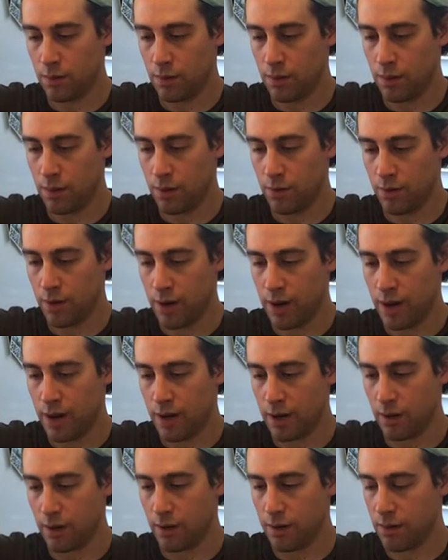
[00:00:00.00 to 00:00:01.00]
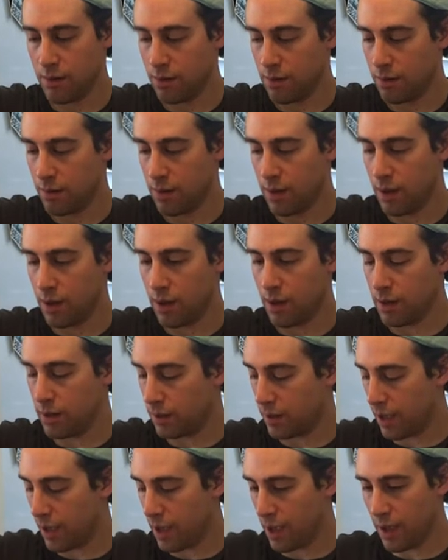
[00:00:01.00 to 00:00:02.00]
All right.
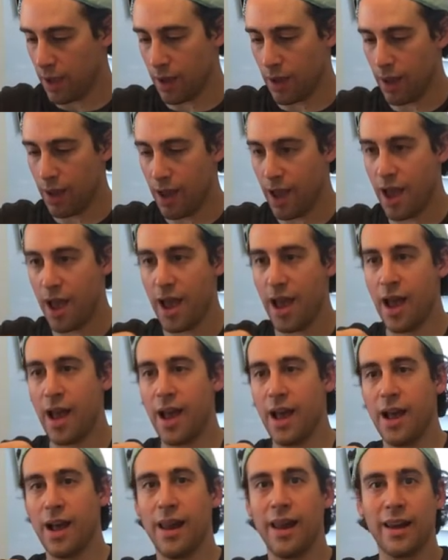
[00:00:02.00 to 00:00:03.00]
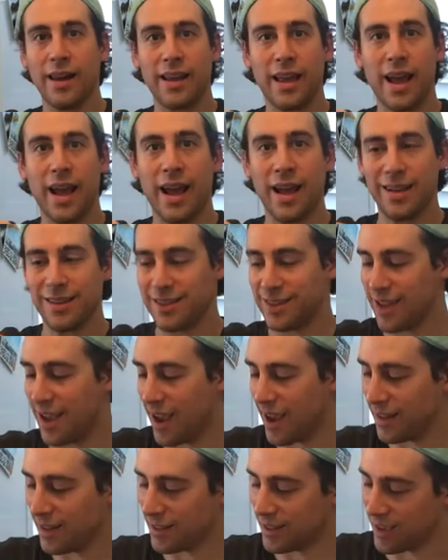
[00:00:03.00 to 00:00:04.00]
Hell yeah. Hell yeah,
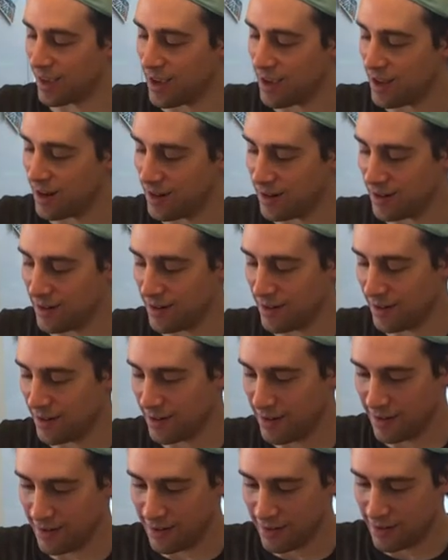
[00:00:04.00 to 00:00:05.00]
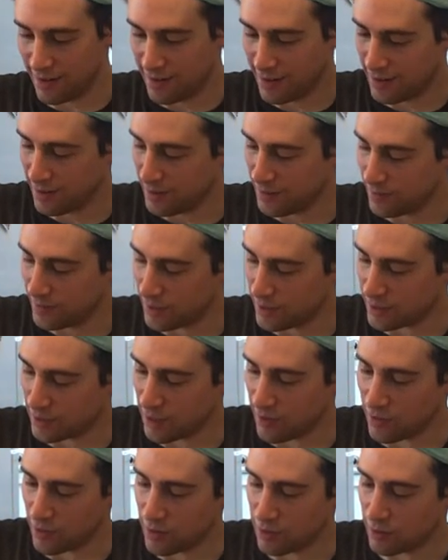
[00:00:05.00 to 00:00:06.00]
science kit. Let's
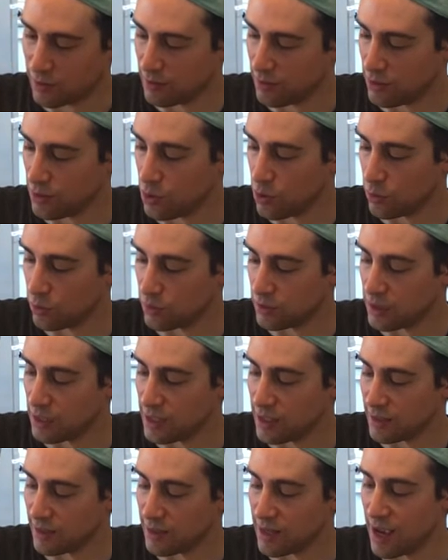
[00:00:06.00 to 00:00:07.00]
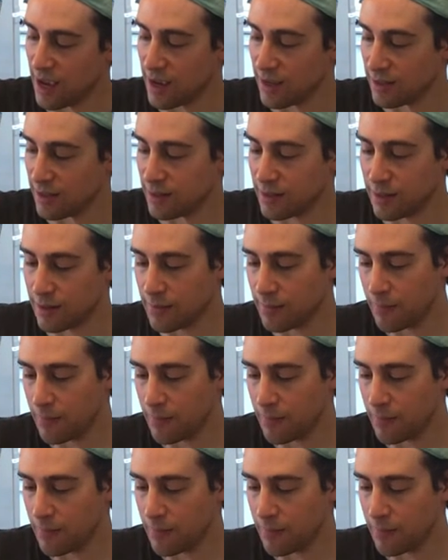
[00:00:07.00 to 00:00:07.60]
give it a, the old tea a taste.